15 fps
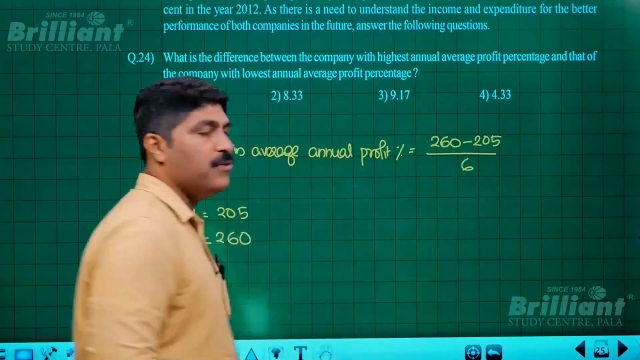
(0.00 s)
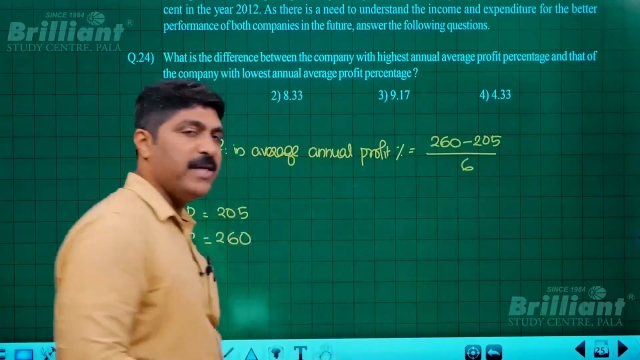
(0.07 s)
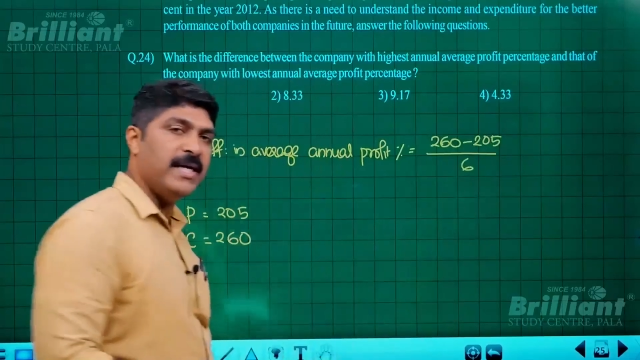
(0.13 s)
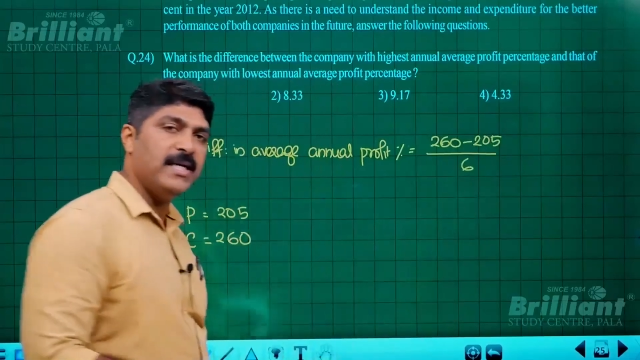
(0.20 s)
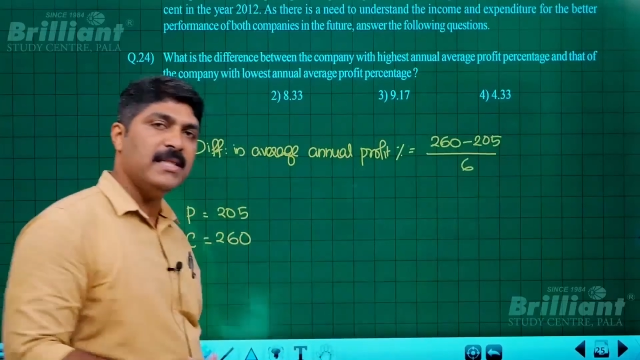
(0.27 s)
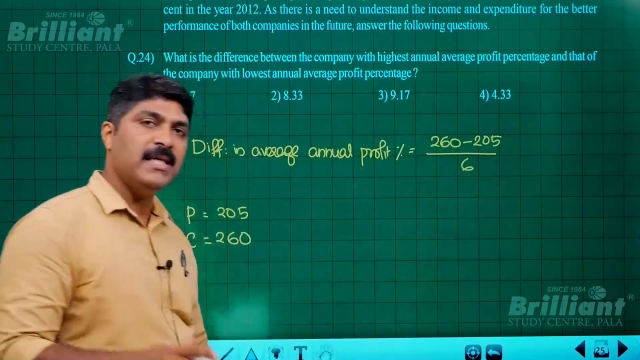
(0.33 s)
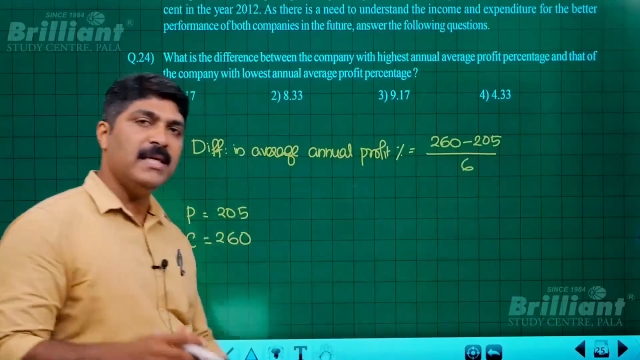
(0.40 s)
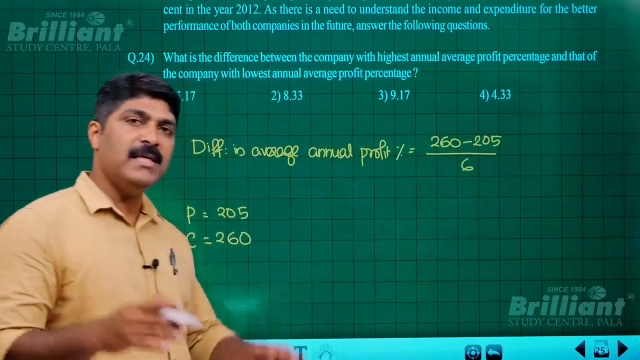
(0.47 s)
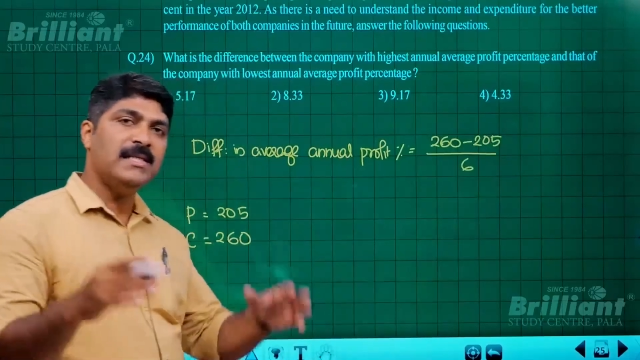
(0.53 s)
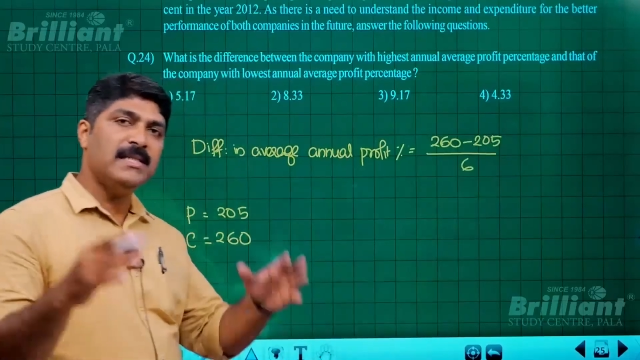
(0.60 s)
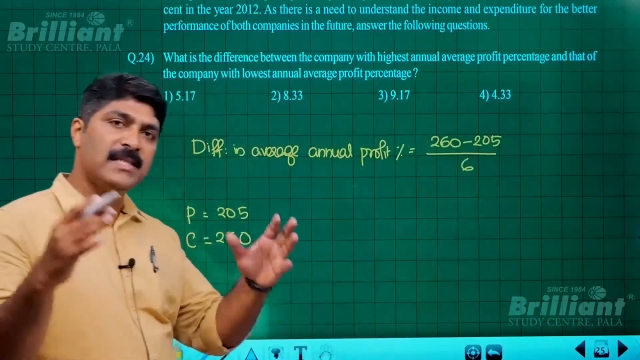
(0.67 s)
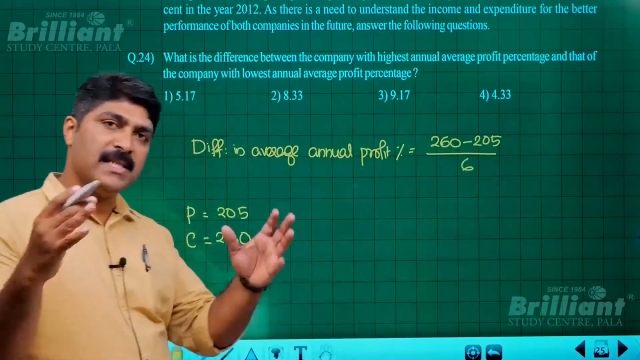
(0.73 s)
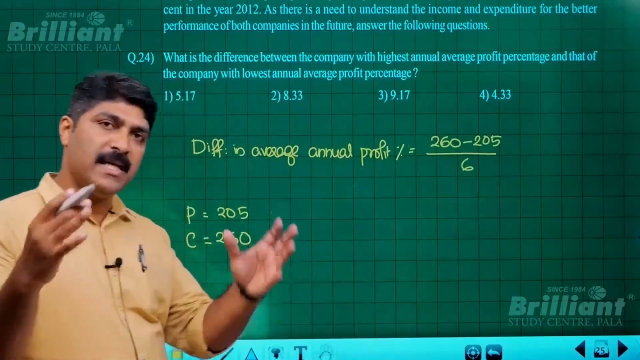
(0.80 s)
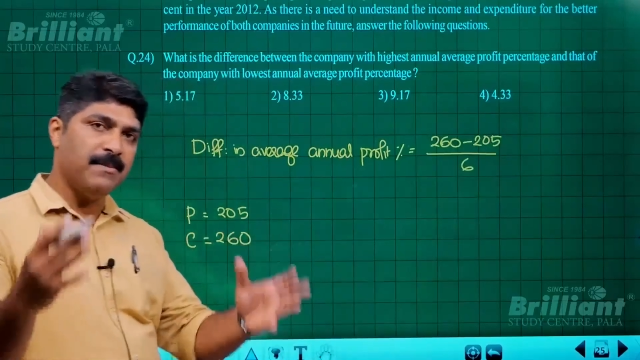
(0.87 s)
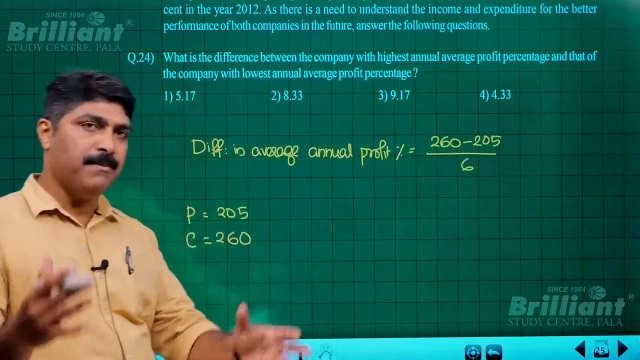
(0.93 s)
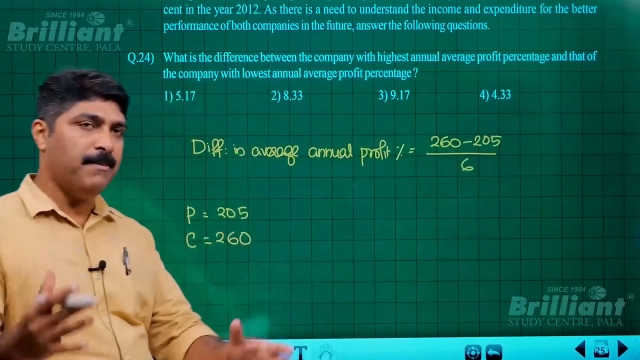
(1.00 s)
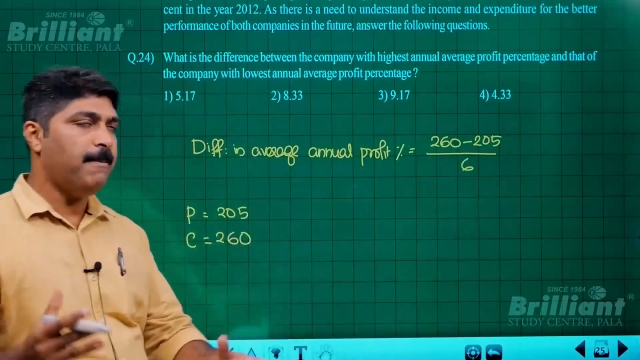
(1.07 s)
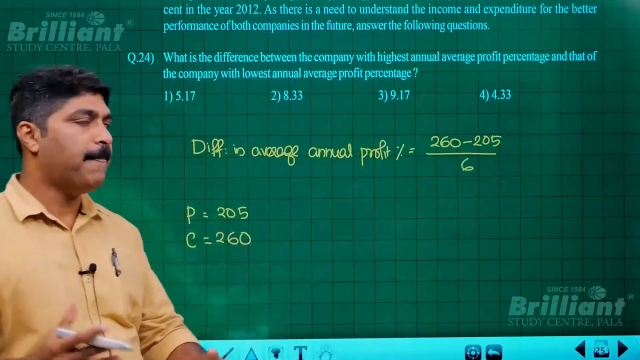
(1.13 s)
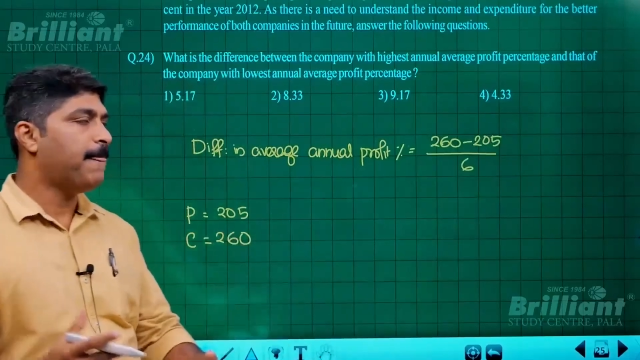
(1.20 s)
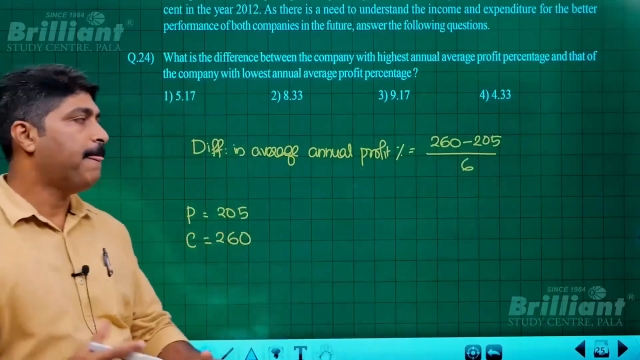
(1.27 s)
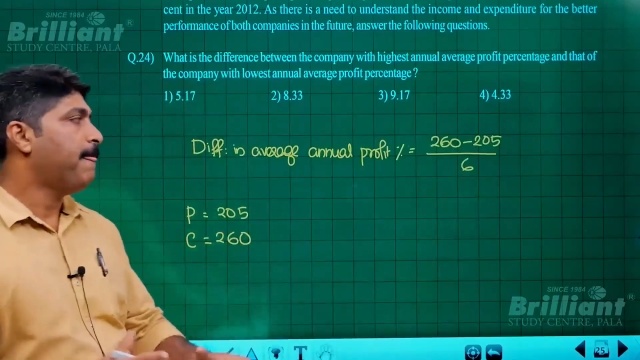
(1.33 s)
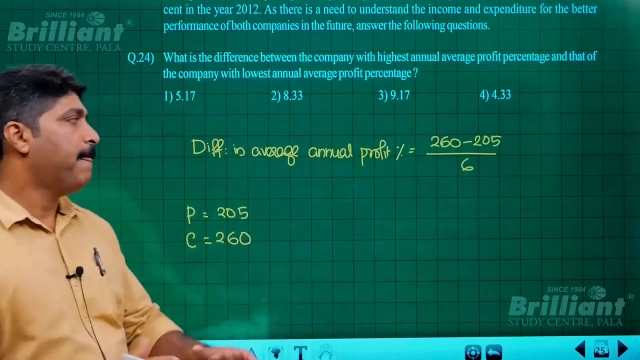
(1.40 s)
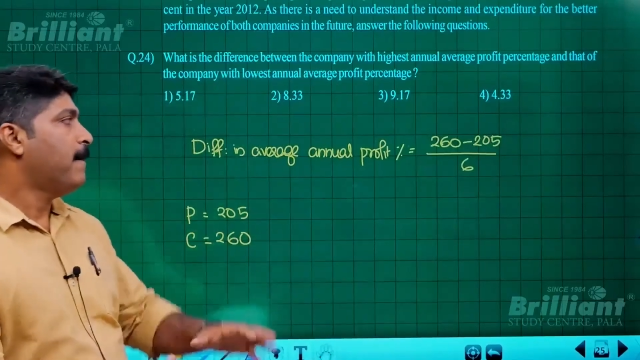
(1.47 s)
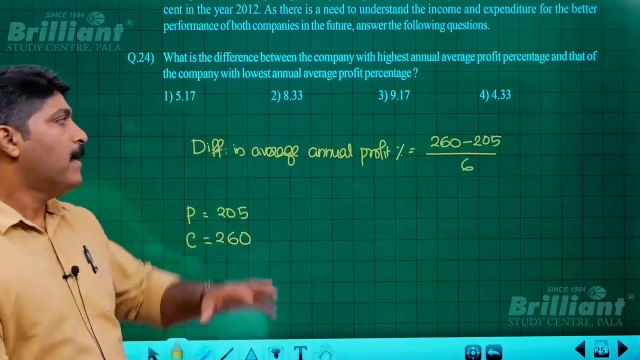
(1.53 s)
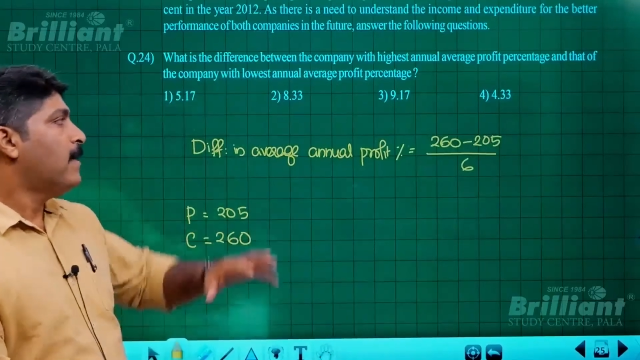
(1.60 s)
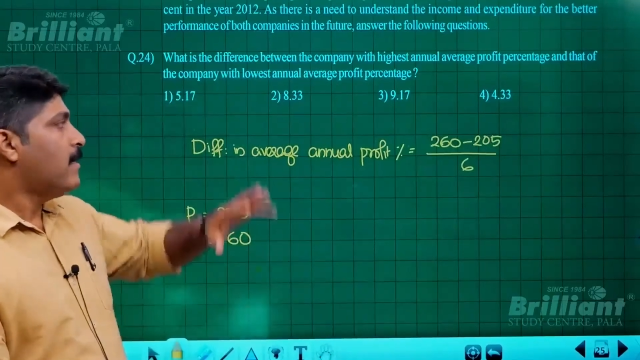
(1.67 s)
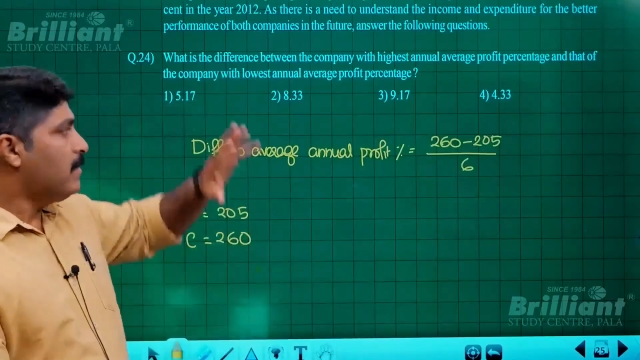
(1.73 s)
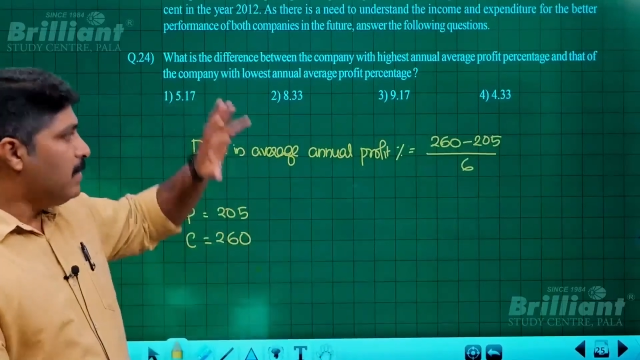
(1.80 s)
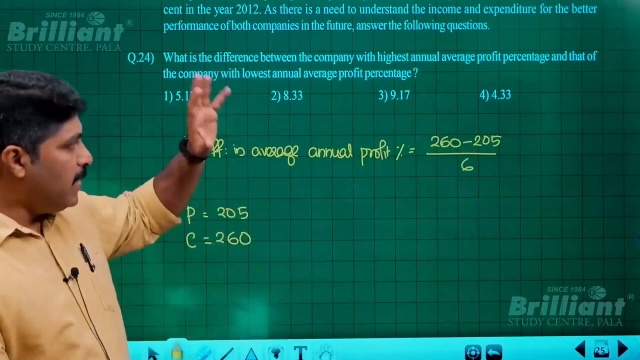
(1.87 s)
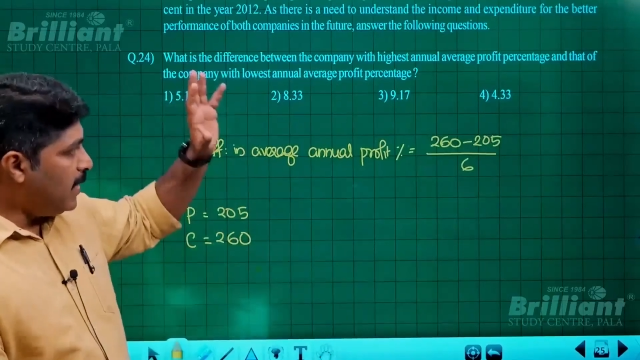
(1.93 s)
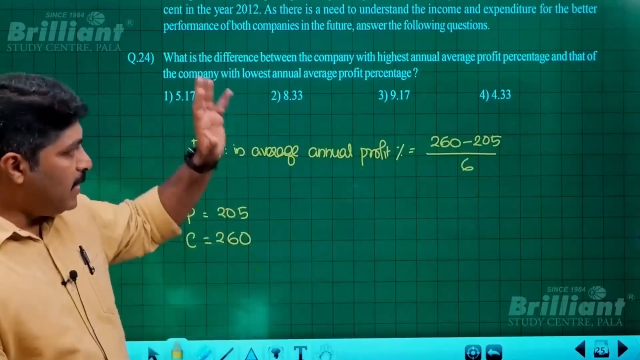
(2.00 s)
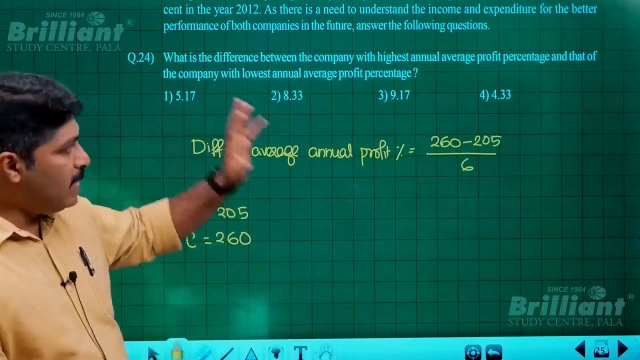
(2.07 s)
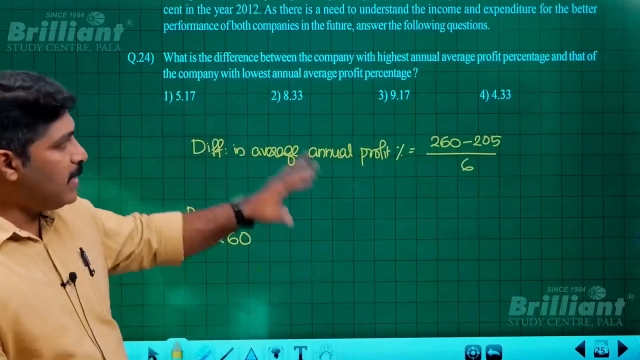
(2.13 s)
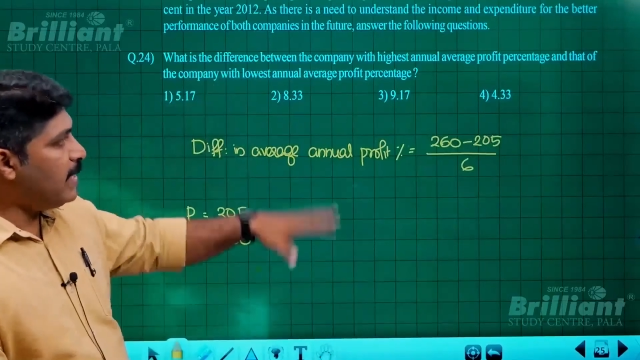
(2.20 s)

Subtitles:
take the sum, then